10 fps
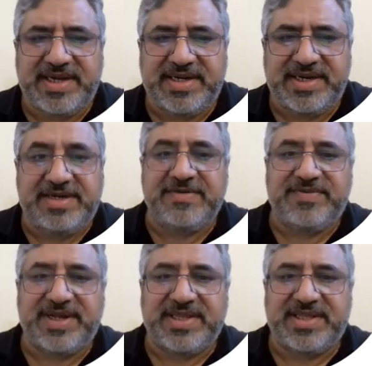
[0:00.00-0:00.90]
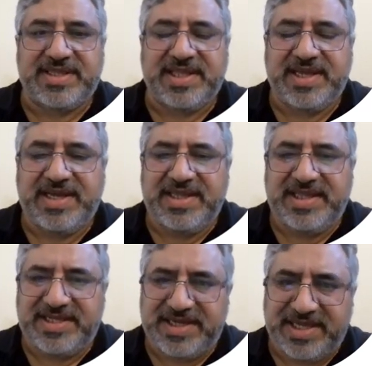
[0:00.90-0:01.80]
and interferences,
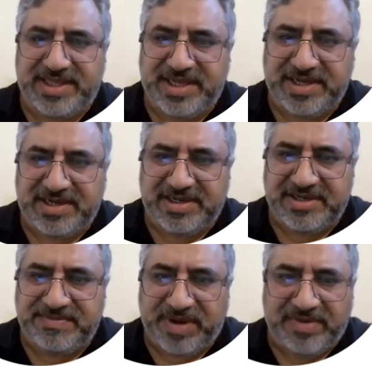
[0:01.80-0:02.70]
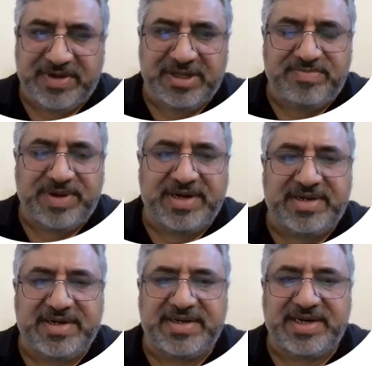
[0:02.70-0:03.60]
such as their power
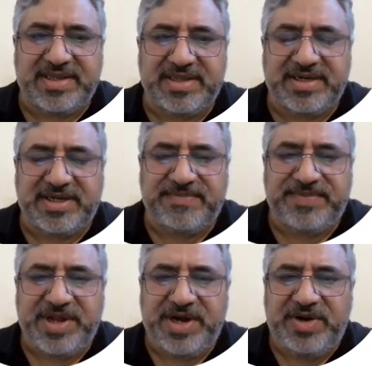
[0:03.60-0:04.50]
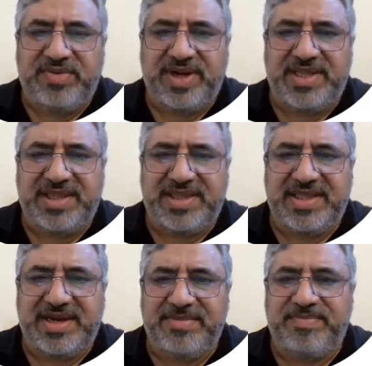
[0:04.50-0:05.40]
spectrum density, to assess
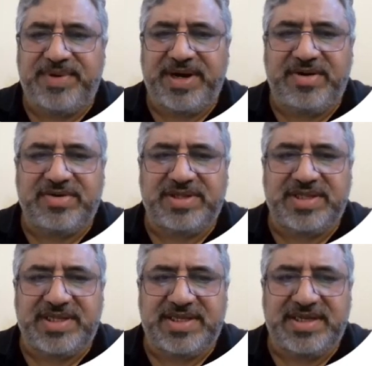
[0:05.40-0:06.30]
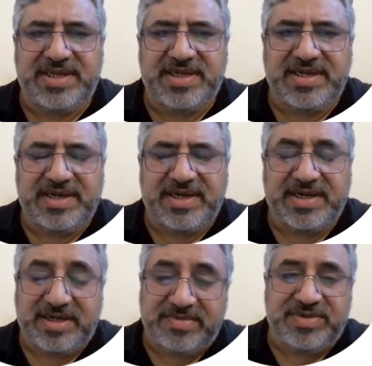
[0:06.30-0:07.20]
their impact on the
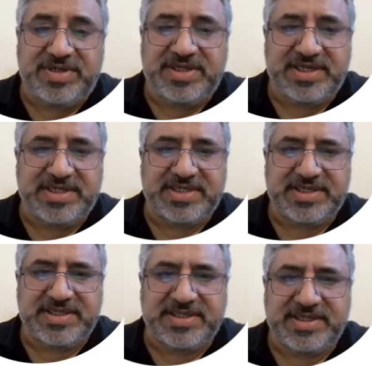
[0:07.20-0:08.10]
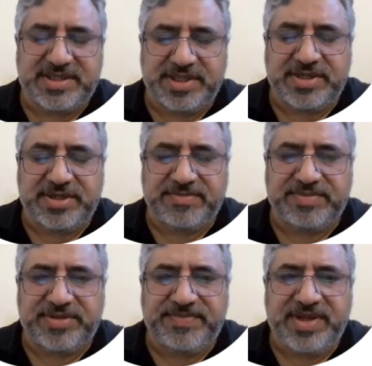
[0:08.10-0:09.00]
communication
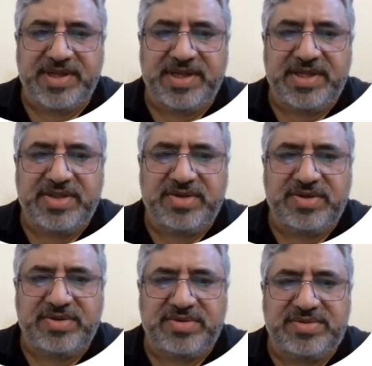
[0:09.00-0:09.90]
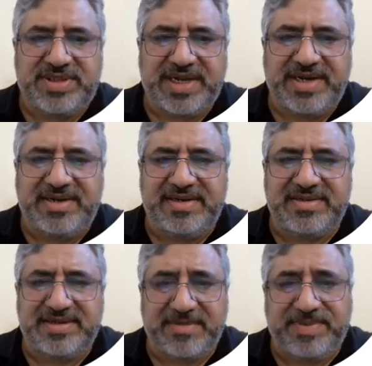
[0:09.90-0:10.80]
systems. So
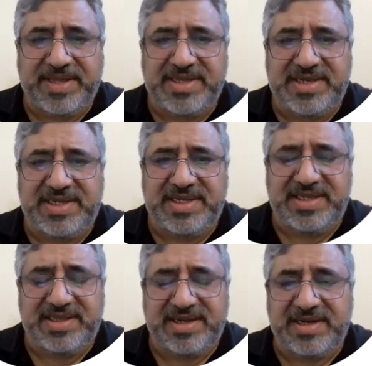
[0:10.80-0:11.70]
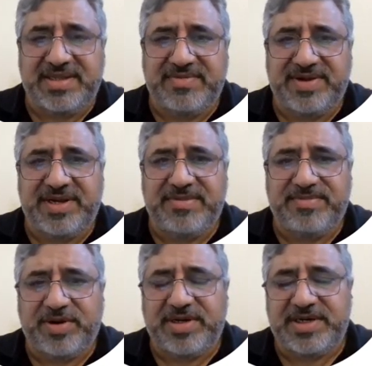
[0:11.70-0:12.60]
channel capacity is another very
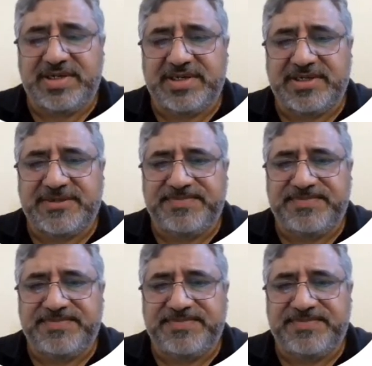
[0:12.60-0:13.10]
important